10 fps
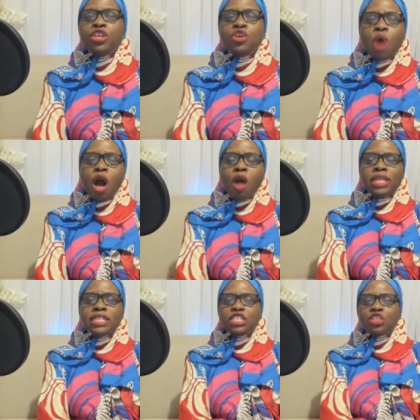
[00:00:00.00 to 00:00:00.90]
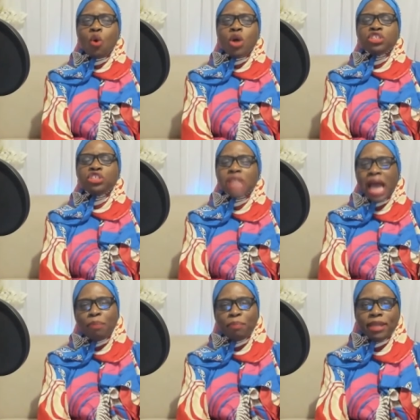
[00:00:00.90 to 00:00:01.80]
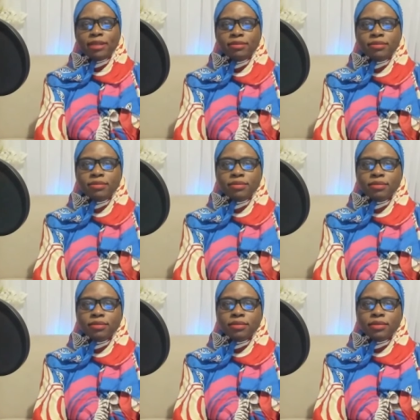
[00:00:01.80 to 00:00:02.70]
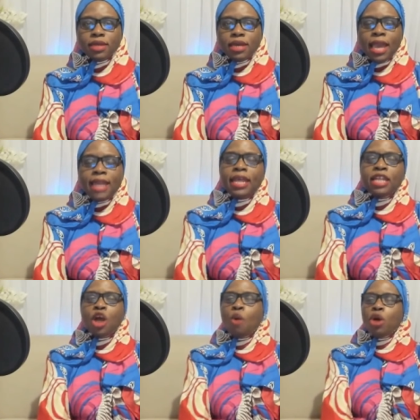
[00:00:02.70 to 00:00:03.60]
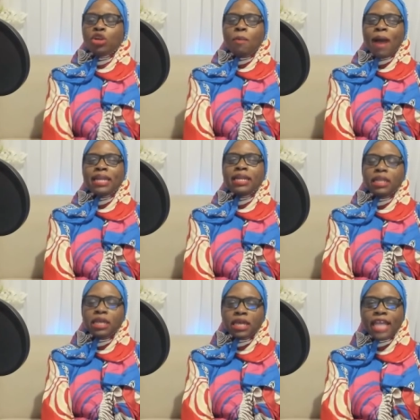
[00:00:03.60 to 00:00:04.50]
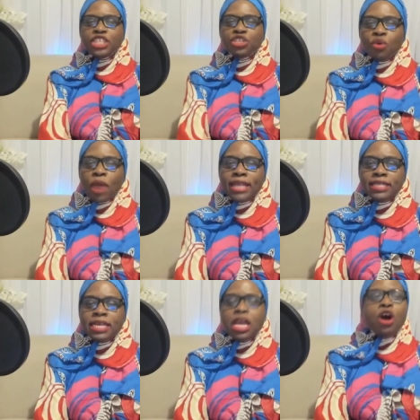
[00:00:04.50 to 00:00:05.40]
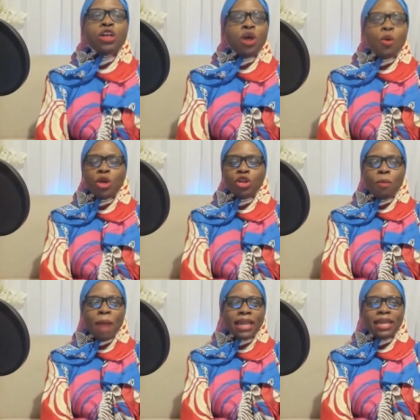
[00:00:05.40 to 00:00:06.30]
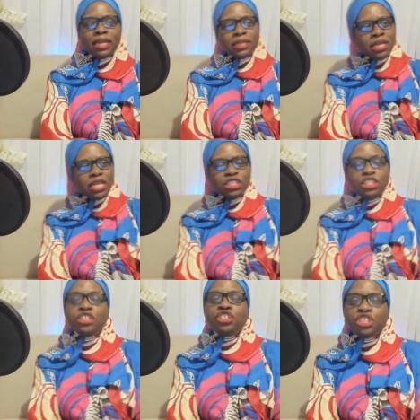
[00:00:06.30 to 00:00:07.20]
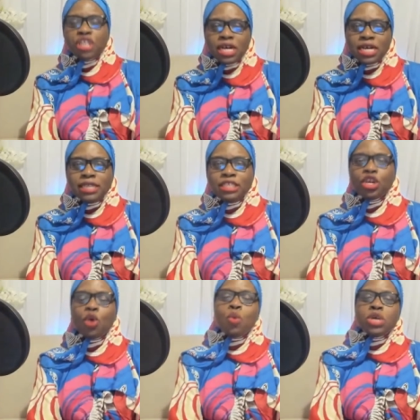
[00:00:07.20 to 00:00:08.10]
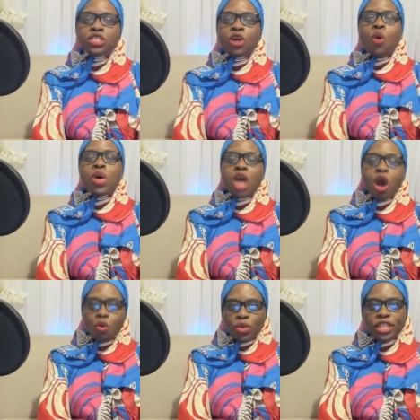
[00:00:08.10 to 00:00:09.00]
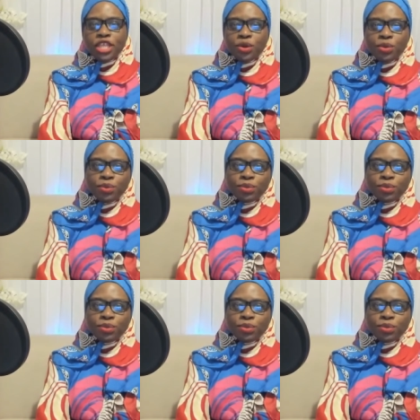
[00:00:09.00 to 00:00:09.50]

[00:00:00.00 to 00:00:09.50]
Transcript: you all in store shopping, and then don't want nobody to look at you crazy or don't want nobody to to judge what's going on with you.